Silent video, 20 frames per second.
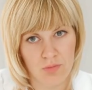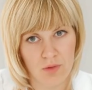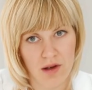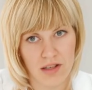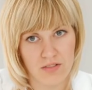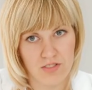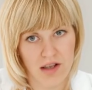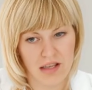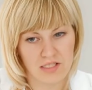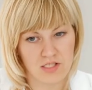
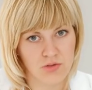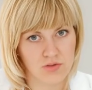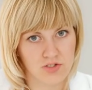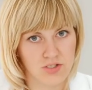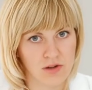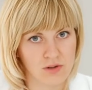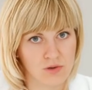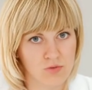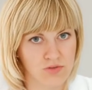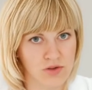Blood
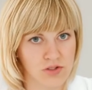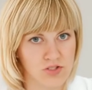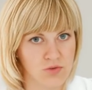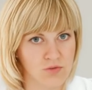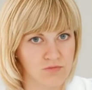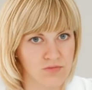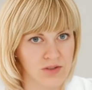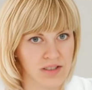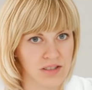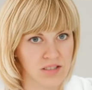vessels are
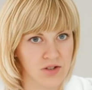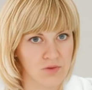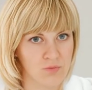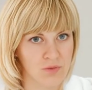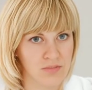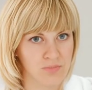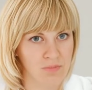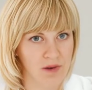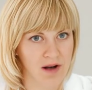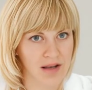crucial for the
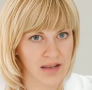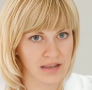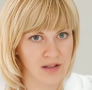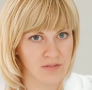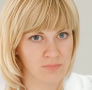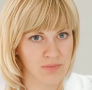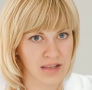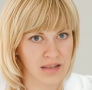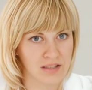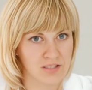human
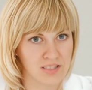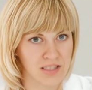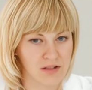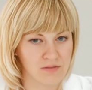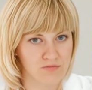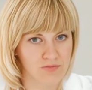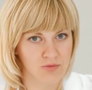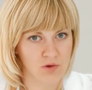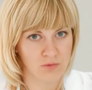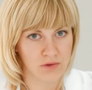body because
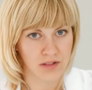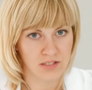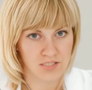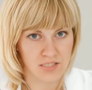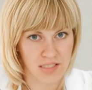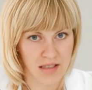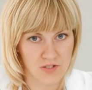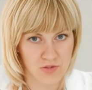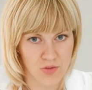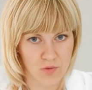they form an
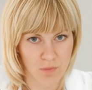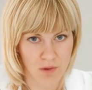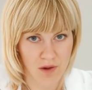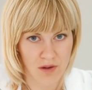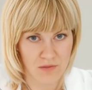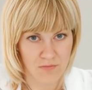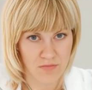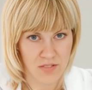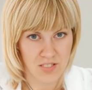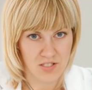essential
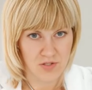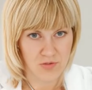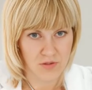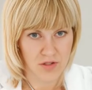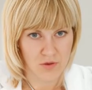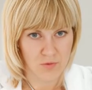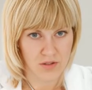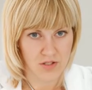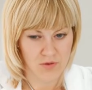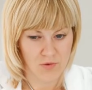part of the
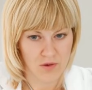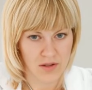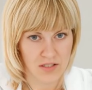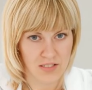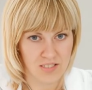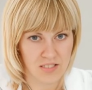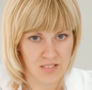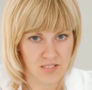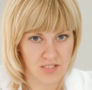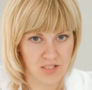
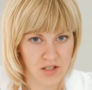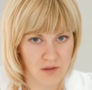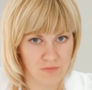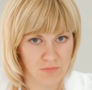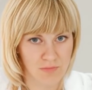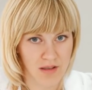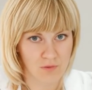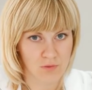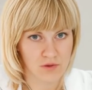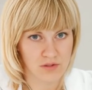circulatory
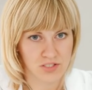system,